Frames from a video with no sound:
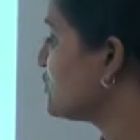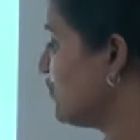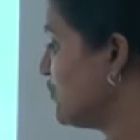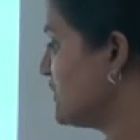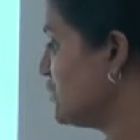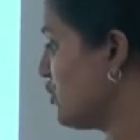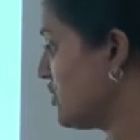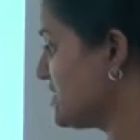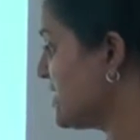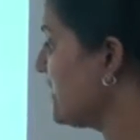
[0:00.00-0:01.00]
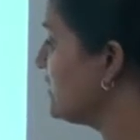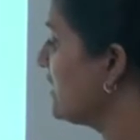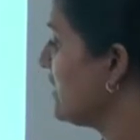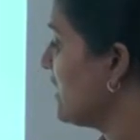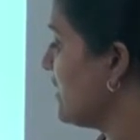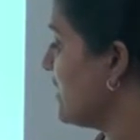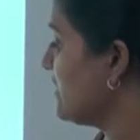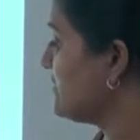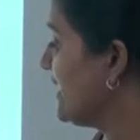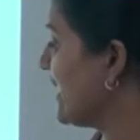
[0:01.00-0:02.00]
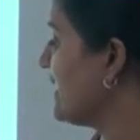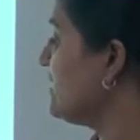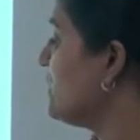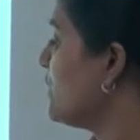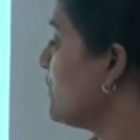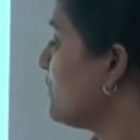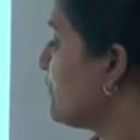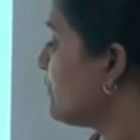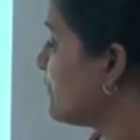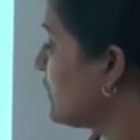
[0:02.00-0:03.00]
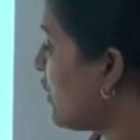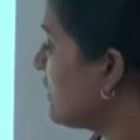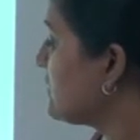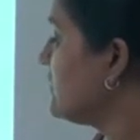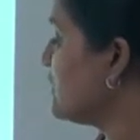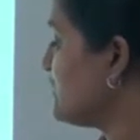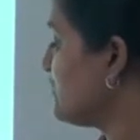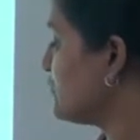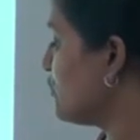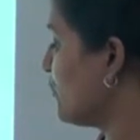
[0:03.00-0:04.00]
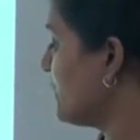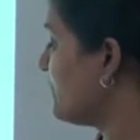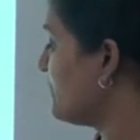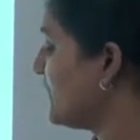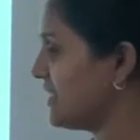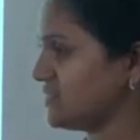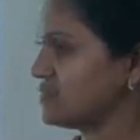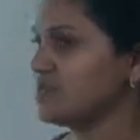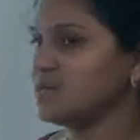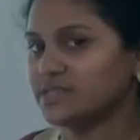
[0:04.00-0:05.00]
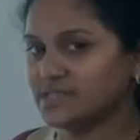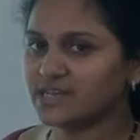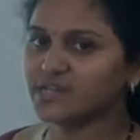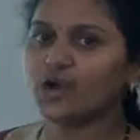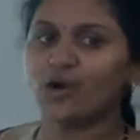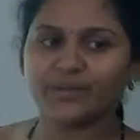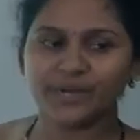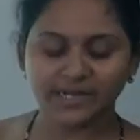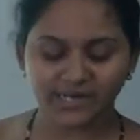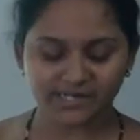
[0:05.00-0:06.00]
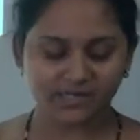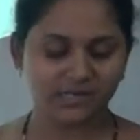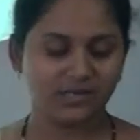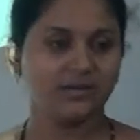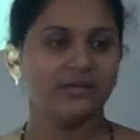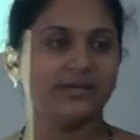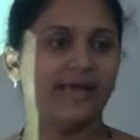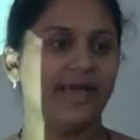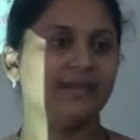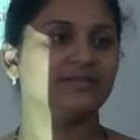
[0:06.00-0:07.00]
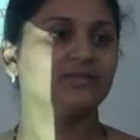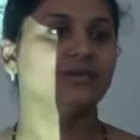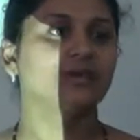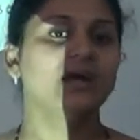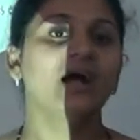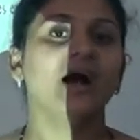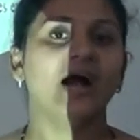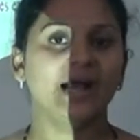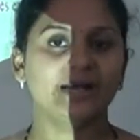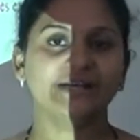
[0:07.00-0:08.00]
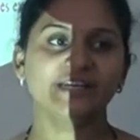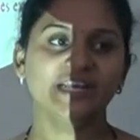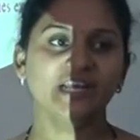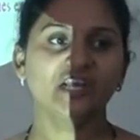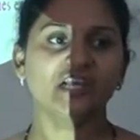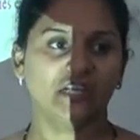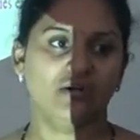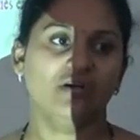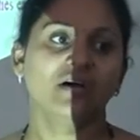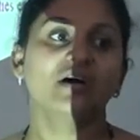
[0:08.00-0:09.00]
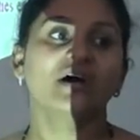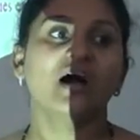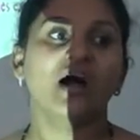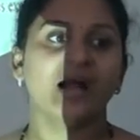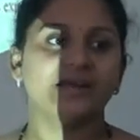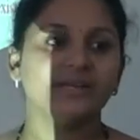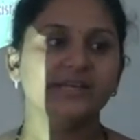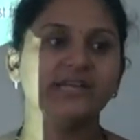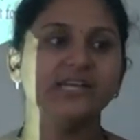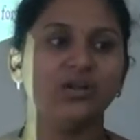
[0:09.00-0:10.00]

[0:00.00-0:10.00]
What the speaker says: over dot sign, and second, dot distributes over plus. These are the operators. Next, identity law. Identity